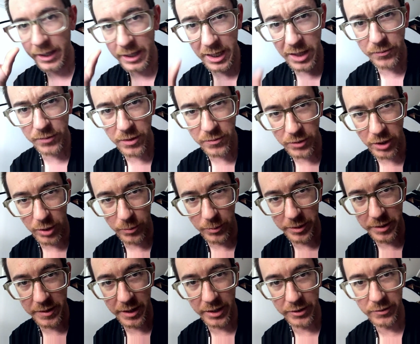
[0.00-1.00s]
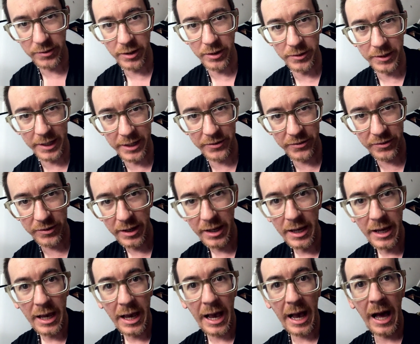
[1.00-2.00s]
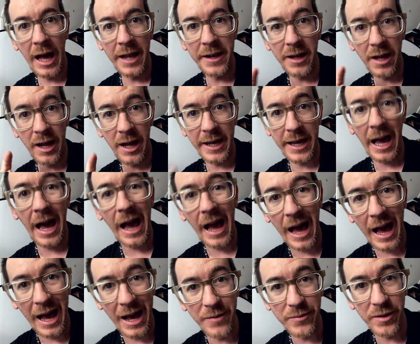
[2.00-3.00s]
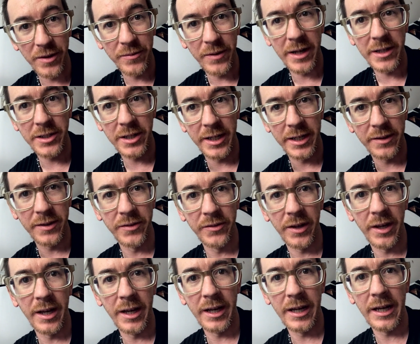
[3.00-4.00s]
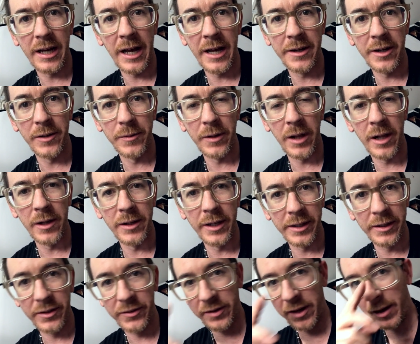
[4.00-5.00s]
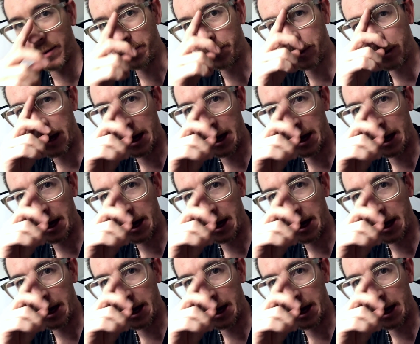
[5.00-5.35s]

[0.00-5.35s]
if you've got one of those units, and I have, I've actually, there's a, and I'll, I'll link this up.